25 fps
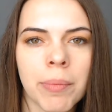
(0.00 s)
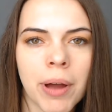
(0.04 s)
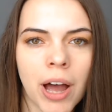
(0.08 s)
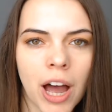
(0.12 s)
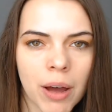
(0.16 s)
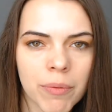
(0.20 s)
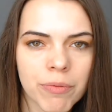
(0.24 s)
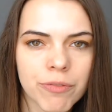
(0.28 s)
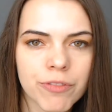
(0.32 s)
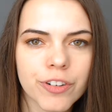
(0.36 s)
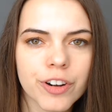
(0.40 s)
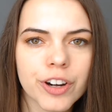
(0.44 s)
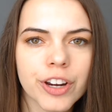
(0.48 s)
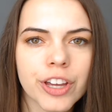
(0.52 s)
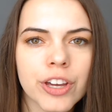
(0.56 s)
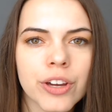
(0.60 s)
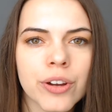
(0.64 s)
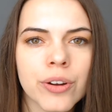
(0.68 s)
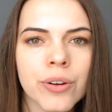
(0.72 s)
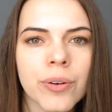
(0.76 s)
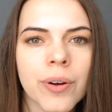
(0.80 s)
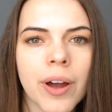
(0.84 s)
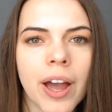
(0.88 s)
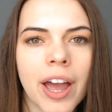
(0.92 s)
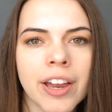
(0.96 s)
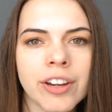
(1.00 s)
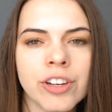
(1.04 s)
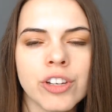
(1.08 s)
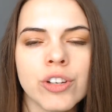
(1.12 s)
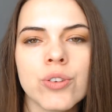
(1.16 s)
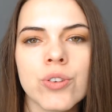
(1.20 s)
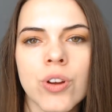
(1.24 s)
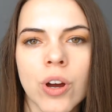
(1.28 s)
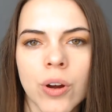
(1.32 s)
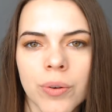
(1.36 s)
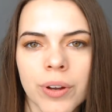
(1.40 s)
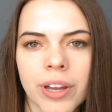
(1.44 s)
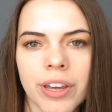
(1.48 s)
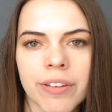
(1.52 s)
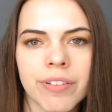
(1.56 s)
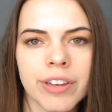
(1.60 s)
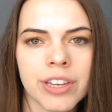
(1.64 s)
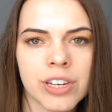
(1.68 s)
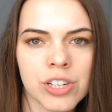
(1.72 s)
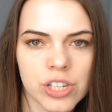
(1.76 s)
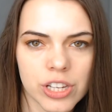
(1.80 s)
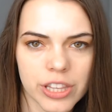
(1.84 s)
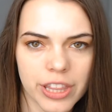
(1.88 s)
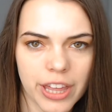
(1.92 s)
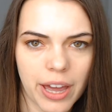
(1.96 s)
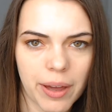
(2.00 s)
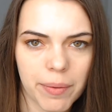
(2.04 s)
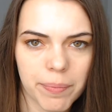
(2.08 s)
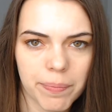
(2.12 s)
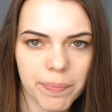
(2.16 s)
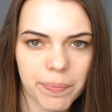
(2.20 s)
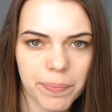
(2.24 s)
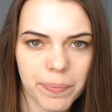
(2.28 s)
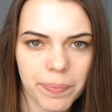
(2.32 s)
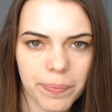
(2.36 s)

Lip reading: up for you and you don't give in to them.